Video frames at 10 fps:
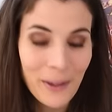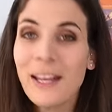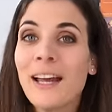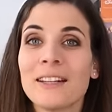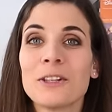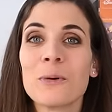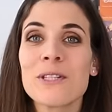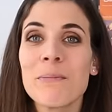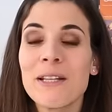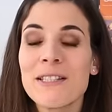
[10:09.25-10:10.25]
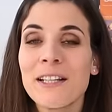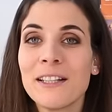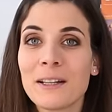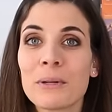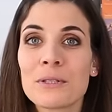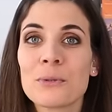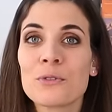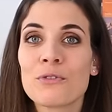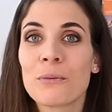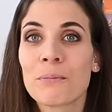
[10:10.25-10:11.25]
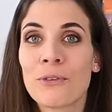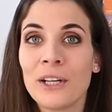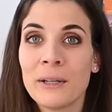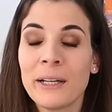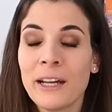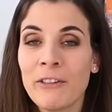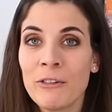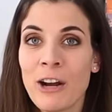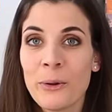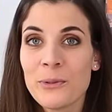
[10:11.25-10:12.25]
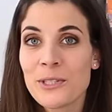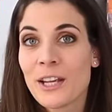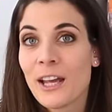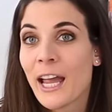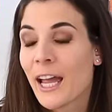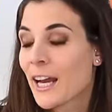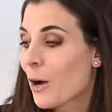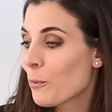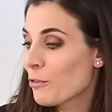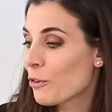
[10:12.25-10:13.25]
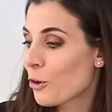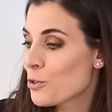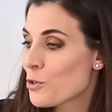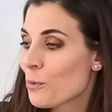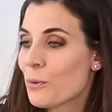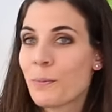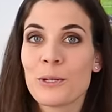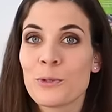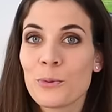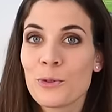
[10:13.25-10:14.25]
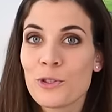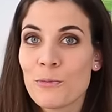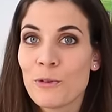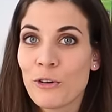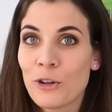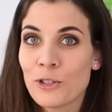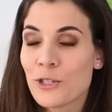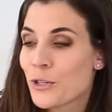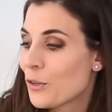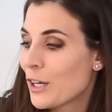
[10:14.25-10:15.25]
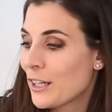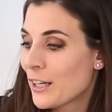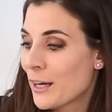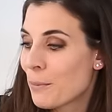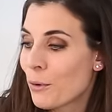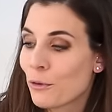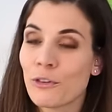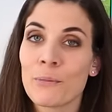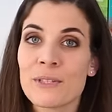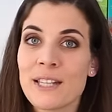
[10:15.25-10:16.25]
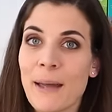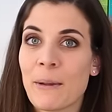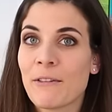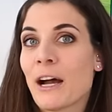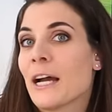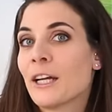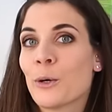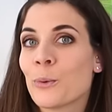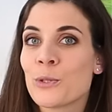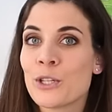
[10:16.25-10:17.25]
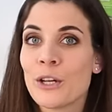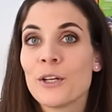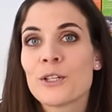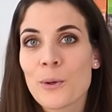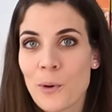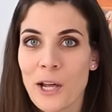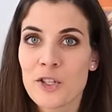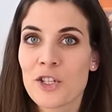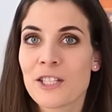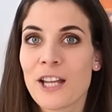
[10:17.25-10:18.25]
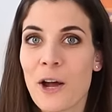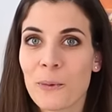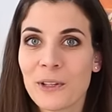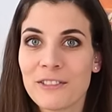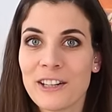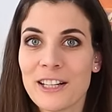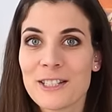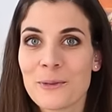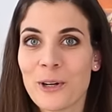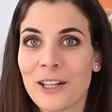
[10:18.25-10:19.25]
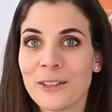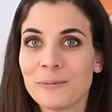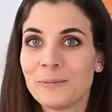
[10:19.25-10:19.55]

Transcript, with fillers: but yeah, those are basically the puzzles from preliminary rounds. And now we've got two more puzzles to move on to, and they are both from semi-finals. So let's just start with the first one.